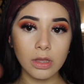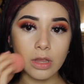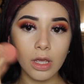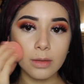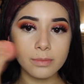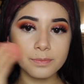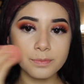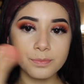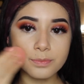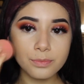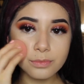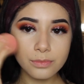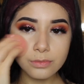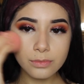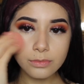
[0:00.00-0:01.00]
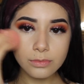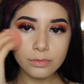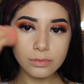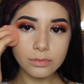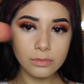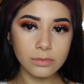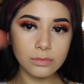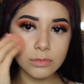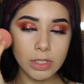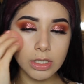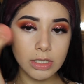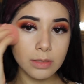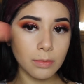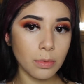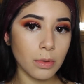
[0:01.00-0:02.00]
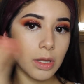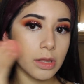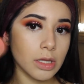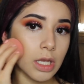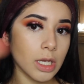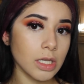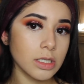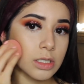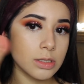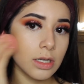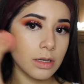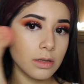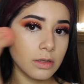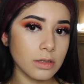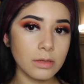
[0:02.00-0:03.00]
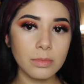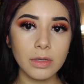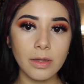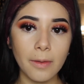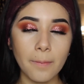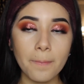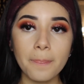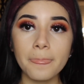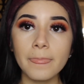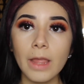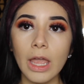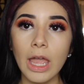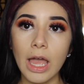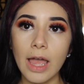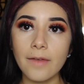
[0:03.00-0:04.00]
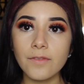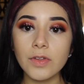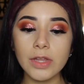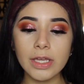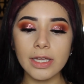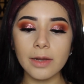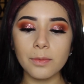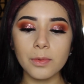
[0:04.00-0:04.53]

That. And then just blend the edges out a little bit. I feel like I